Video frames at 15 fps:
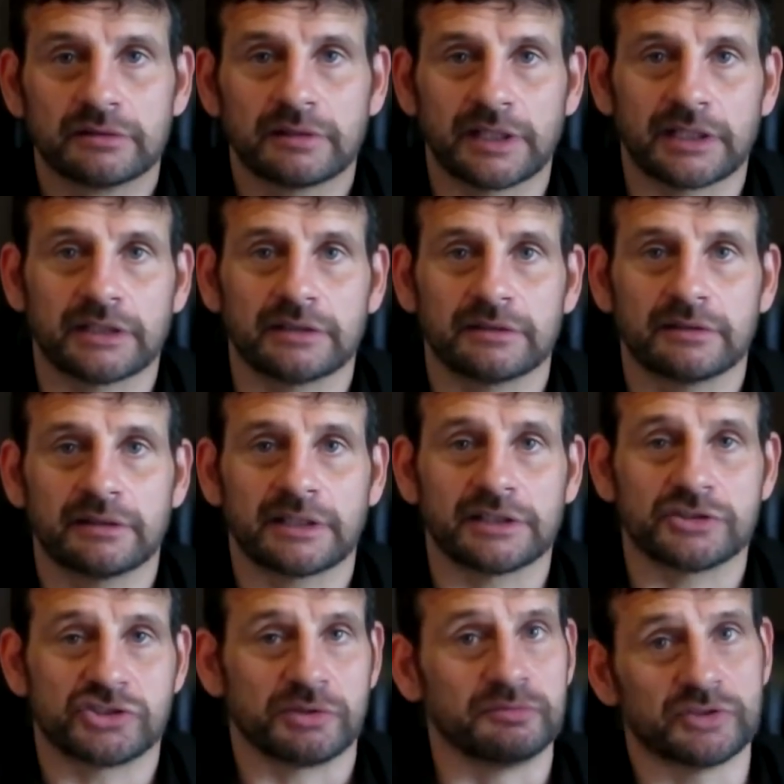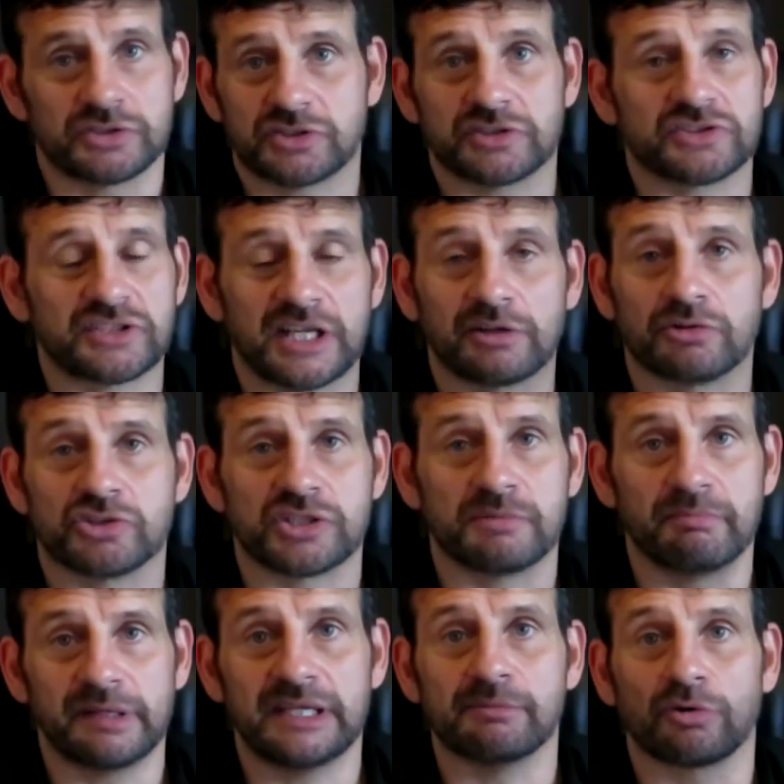like a Jim, just a standard
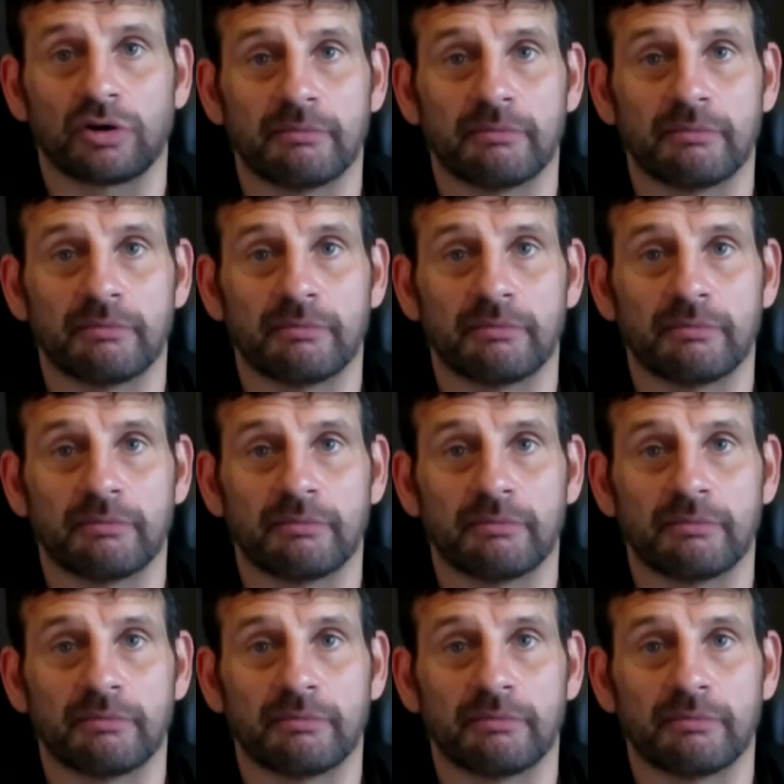Jim Beam